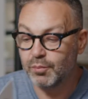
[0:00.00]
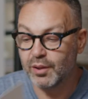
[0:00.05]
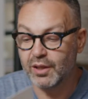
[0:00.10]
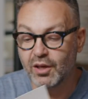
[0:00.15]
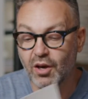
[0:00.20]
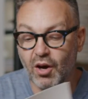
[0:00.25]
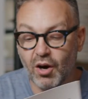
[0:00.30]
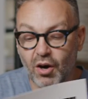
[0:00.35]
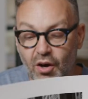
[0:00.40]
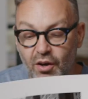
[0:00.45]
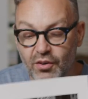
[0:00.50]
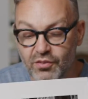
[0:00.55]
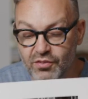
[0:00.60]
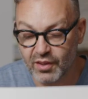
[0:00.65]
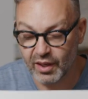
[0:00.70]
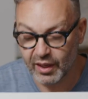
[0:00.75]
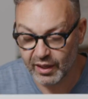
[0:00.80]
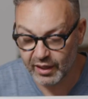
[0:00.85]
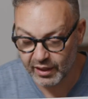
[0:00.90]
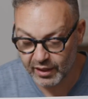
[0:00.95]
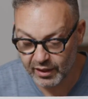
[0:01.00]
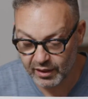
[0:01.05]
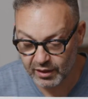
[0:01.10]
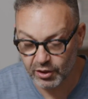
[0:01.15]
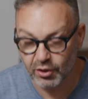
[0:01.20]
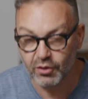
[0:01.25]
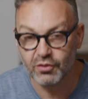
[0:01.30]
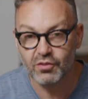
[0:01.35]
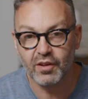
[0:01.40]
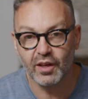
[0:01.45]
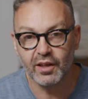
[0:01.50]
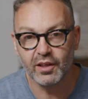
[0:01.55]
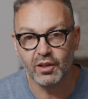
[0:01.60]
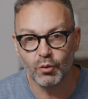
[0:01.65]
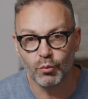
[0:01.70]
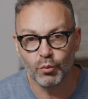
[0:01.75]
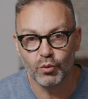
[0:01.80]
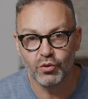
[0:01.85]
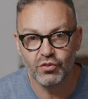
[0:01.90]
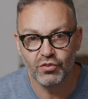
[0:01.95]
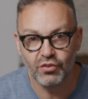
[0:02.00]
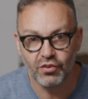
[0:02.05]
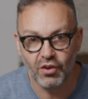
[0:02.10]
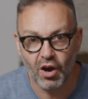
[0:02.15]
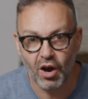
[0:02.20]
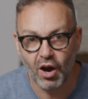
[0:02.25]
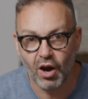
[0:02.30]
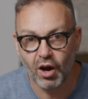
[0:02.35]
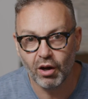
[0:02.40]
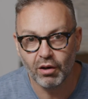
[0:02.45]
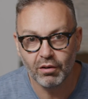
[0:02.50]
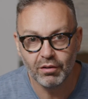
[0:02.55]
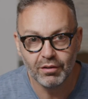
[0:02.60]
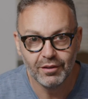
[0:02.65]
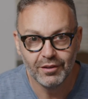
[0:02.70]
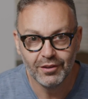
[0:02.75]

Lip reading: because it looks like it was shot